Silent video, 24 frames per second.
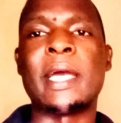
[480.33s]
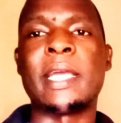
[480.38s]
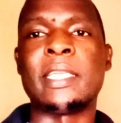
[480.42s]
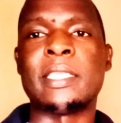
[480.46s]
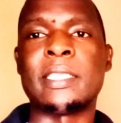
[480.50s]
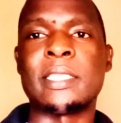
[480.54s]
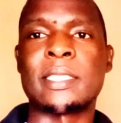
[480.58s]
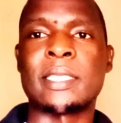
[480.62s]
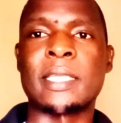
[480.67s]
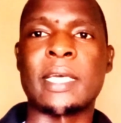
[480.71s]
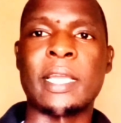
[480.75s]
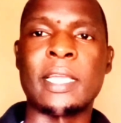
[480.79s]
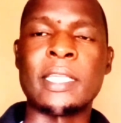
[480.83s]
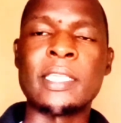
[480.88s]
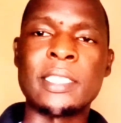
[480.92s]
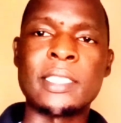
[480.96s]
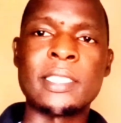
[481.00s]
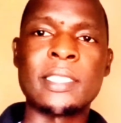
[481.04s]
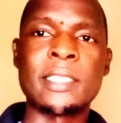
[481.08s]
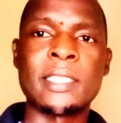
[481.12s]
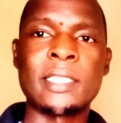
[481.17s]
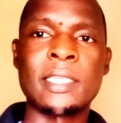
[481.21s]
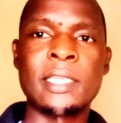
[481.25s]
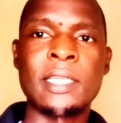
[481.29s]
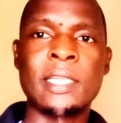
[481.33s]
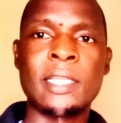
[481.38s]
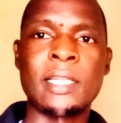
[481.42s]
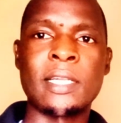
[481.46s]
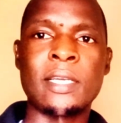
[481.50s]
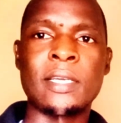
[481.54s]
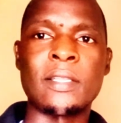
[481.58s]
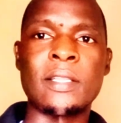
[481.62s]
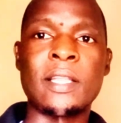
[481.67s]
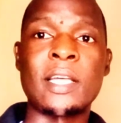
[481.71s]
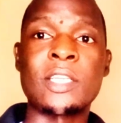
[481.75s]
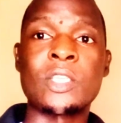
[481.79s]
in size.
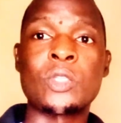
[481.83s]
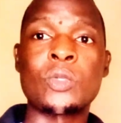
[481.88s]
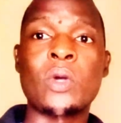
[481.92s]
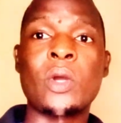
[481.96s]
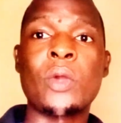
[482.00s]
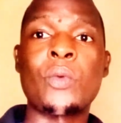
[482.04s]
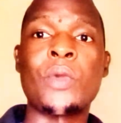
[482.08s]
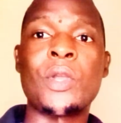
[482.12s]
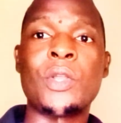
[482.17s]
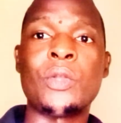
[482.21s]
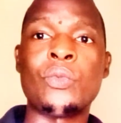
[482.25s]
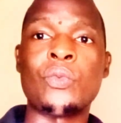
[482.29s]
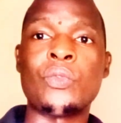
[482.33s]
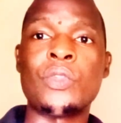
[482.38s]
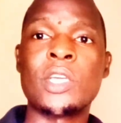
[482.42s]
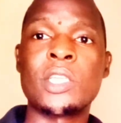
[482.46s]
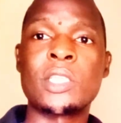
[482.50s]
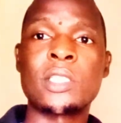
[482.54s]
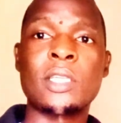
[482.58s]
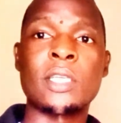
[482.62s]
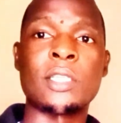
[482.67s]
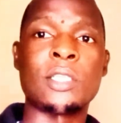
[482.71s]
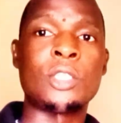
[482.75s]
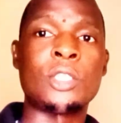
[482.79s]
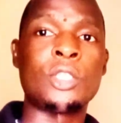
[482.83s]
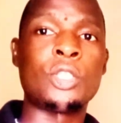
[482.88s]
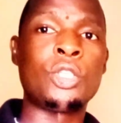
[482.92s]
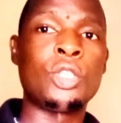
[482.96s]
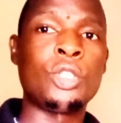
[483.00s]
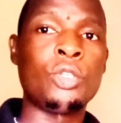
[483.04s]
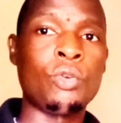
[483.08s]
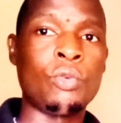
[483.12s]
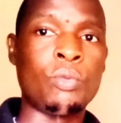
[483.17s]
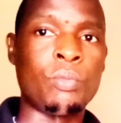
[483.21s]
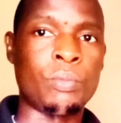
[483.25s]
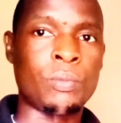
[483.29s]
That's why when you just
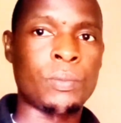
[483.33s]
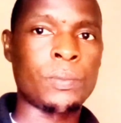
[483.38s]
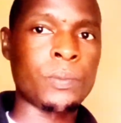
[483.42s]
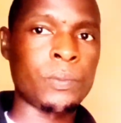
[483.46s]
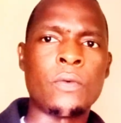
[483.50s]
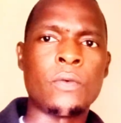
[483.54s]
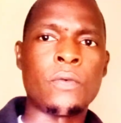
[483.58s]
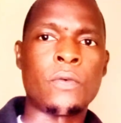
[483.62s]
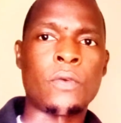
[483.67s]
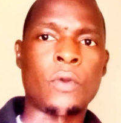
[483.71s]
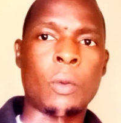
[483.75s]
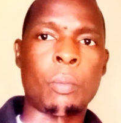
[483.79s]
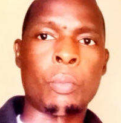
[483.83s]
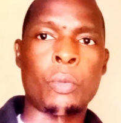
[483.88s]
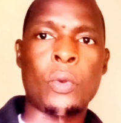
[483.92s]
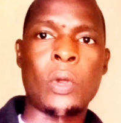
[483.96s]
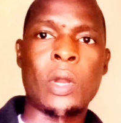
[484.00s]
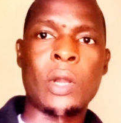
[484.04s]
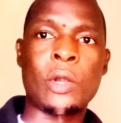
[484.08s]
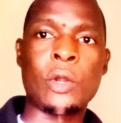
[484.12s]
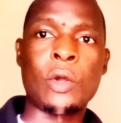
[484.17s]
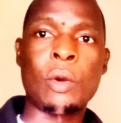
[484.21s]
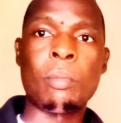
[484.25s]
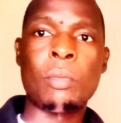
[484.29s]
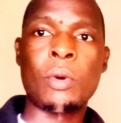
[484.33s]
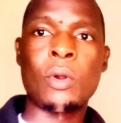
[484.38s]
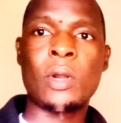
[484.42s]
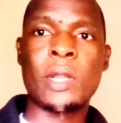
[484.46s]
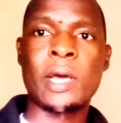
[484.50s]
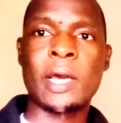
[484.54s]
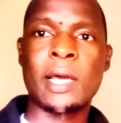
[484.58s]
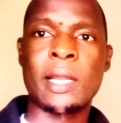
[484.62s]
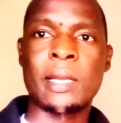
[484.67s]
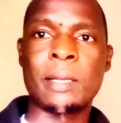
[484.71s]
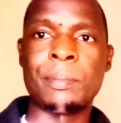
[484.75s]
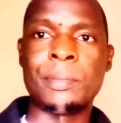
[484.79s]
assume from your normal
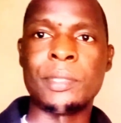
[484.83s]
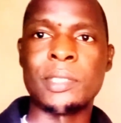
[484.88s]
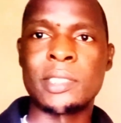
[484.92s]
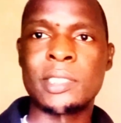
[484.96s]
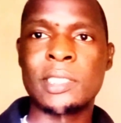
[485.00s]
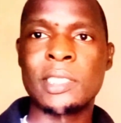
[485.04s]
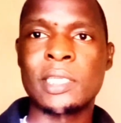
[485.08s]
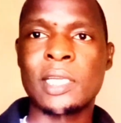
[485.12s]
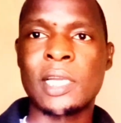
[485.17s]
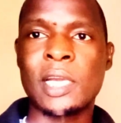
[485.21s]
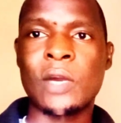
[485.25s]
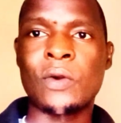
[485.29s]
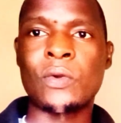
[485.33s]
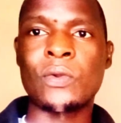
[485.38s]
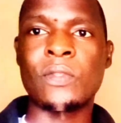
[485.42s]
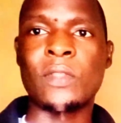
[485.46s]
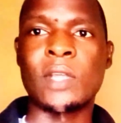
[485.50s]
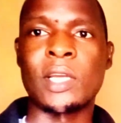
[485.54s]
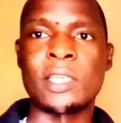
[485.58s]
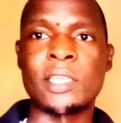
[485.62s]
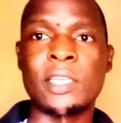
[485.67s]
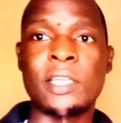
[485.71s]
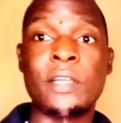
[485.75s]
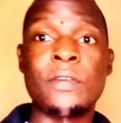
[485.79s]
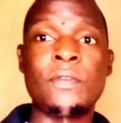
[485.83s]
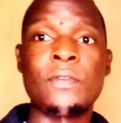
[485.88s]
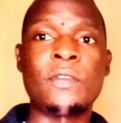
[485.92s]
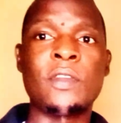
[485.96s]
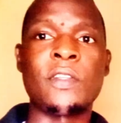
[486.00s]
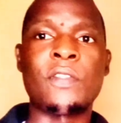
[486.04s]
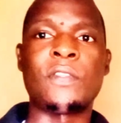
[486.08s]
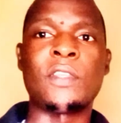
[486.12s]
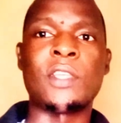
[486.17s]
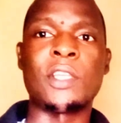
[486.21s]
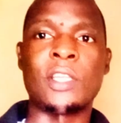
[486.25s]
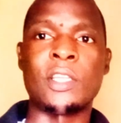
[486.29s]
RBC count that
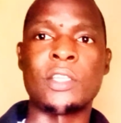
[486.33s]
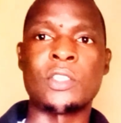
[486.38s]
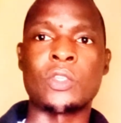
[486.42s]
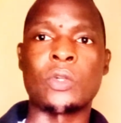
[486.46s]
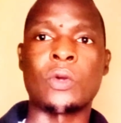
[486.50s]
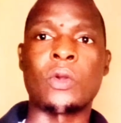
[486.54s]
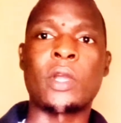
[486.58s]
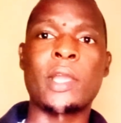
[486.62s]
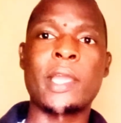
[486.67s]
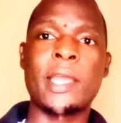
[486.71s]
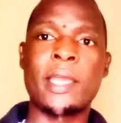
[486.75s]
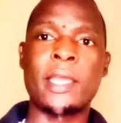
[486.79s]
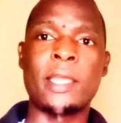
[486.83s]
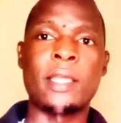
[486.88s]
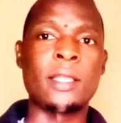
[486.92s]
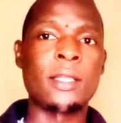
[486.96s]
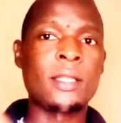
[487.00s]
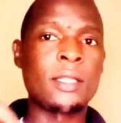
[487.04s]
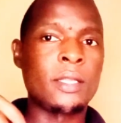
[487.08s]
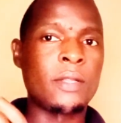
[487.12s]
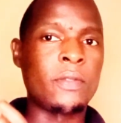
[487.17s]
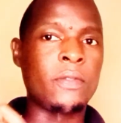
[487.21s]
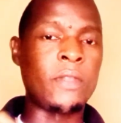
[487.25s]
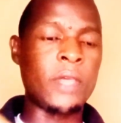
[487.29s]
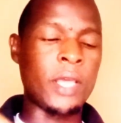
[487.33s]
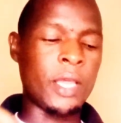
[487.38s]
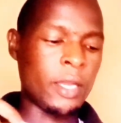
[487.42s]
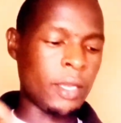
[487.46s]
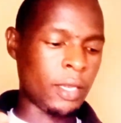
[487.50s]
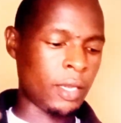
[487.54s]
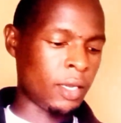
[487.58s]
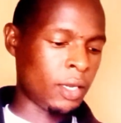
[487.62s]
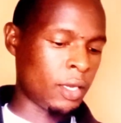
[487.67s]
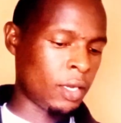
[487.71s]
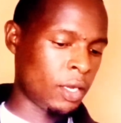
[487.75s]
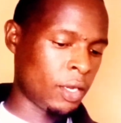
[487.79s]
everything is okay,
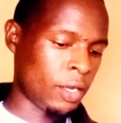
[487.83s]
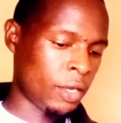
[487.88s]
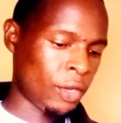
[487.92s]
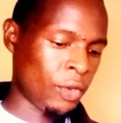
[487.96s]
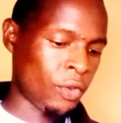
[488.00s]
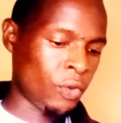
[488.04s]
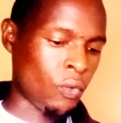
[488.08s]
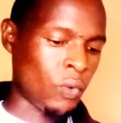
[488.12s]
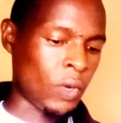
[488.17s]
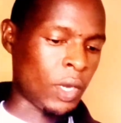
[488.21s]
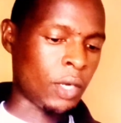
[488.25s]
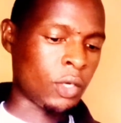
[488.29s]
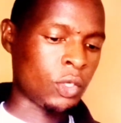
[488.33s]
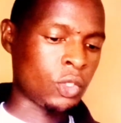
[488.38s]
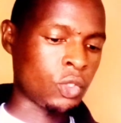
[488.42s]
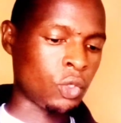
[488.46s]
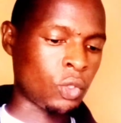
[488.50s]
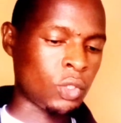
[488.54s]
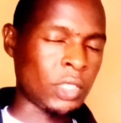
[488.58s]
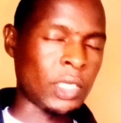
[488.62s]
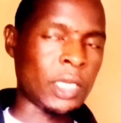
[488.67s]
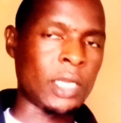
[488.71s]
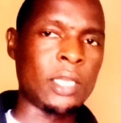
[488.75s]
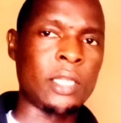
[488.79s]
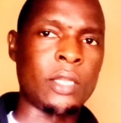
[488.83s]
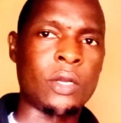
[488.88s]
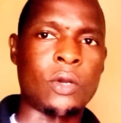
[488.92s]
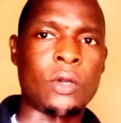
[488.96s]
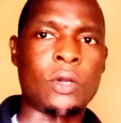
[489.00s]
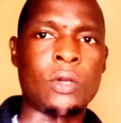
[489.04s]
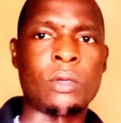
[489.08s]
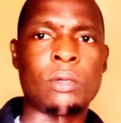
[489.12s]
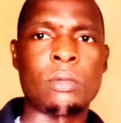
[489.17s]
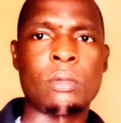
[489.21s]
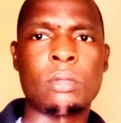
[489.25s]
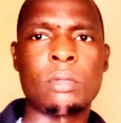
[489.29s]
then you are totally
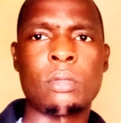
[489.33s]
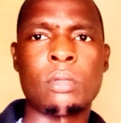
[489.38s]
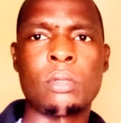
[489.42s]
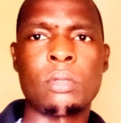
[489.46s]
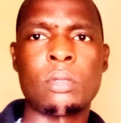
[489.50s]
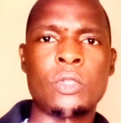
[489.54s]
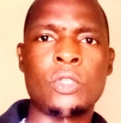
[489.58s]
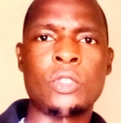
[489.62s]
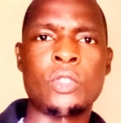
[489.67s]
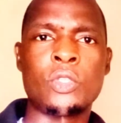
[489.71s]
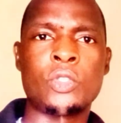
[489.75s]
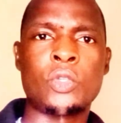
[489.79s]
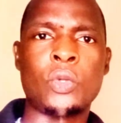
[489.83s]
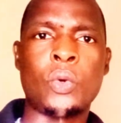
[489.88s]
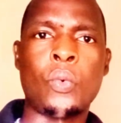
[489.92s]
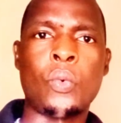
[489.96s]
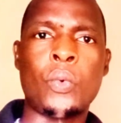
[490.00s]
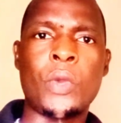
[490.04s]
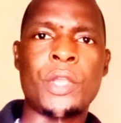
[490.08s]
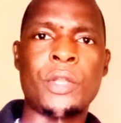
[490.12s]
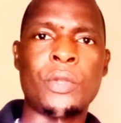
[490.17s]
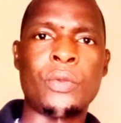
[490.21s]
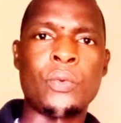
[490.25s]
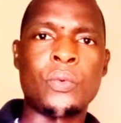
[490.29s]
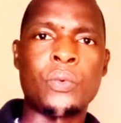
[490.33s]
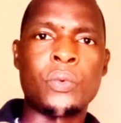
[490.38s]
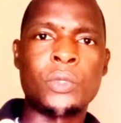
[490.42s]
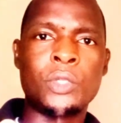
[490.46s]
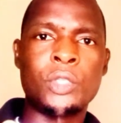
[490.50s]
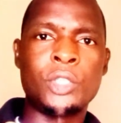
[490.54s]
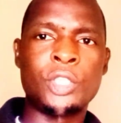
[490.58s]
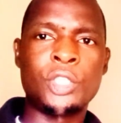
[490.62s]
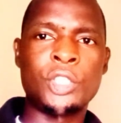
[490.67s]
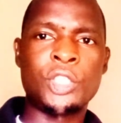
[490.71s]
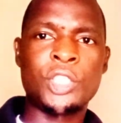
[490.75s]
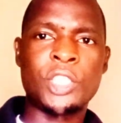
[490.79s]
wrong. So when you
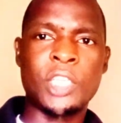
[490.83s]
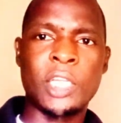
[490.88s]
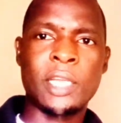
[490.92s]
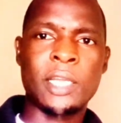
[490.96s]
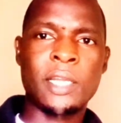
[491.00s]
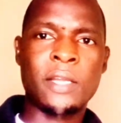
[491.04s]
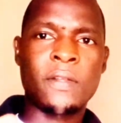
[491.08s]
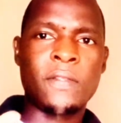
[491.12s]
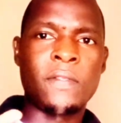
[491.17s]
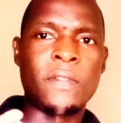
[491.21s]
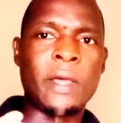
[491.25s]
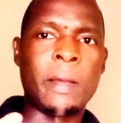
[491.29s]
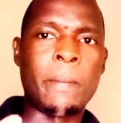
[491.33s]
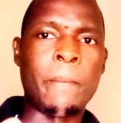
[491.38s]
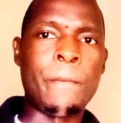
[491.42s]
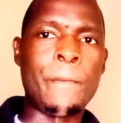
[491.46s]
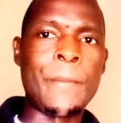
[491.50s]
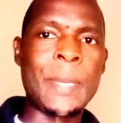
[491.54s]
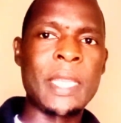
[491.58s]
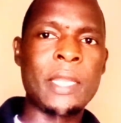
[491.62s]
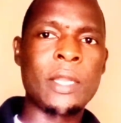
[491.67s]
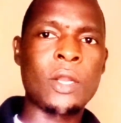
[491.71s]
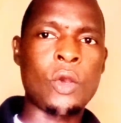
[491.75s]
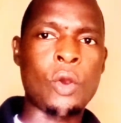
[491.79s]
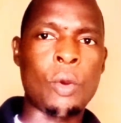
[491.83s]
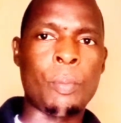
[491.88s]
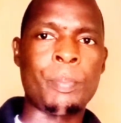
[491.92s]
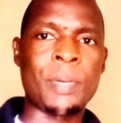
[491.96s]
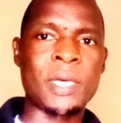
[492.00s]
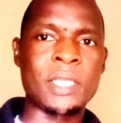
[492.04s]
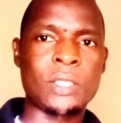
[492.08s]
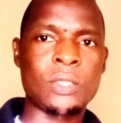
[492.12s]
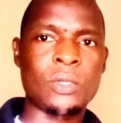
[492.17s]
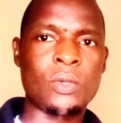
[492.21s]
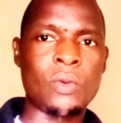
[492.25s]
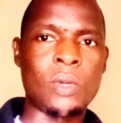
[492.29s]
check the mean
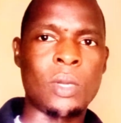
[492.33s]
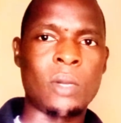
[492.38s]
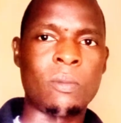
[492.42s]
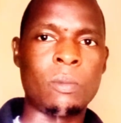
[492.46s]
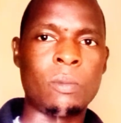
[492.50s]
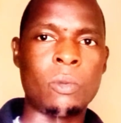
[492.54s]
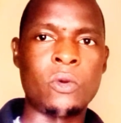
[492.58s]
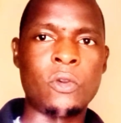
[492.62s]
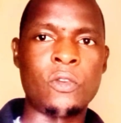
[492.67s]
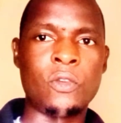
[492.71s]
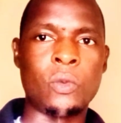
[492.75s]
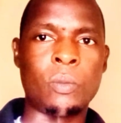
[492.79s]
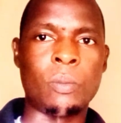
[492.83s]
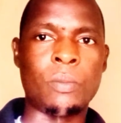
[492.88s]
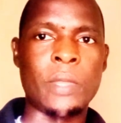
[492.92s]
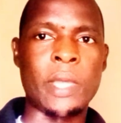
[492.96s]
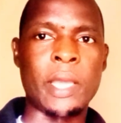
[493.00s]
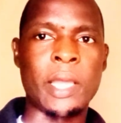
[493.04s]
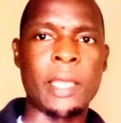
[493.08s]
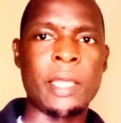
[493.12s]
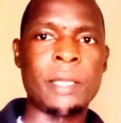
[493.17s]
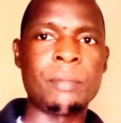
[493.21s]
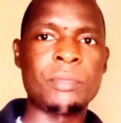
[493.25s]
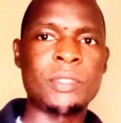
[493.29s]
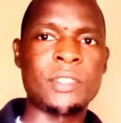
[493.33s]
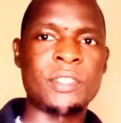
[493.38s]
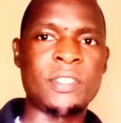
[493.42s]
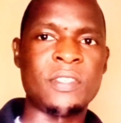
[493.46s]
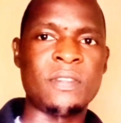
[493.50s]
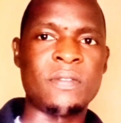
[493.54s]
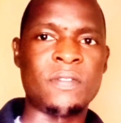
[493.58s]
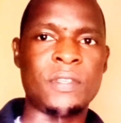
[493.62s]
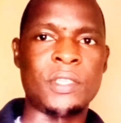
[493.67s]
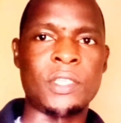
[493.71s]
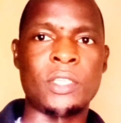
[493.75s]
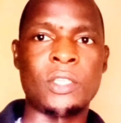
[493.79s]
corpuscular volume, the
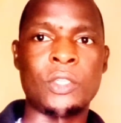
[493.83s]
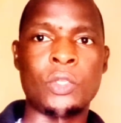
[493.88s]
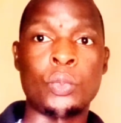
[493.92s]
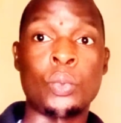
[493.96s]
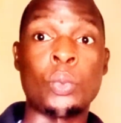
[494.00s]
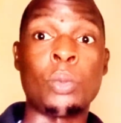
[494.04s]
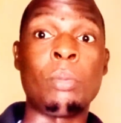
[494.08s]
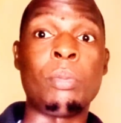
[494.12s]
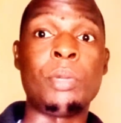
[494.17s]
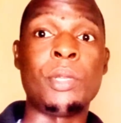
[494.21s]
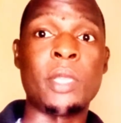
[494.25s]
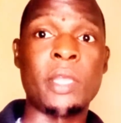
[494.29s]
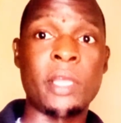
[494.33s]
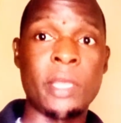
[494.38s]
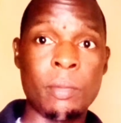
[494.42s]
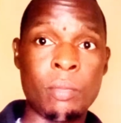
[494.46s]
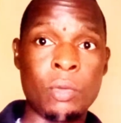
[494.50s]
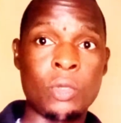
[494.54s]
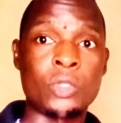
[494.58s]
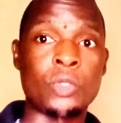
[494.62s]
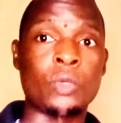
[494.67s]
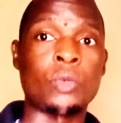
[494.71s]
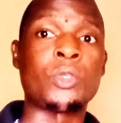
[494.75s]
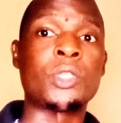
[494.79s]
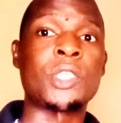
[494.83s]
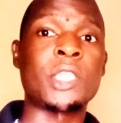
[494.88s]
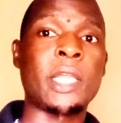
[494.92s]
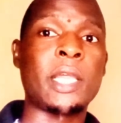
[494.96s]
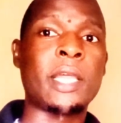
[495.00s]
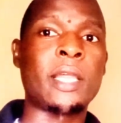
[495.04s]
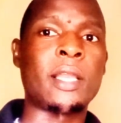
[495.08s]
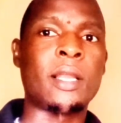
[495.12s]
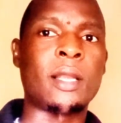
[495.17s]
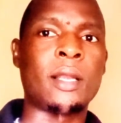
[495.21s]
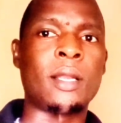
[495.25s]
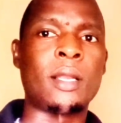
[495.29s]
MCV, you'll be able to
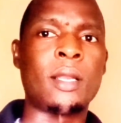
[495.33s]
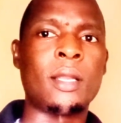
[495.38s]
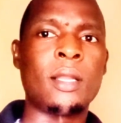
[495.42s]
tell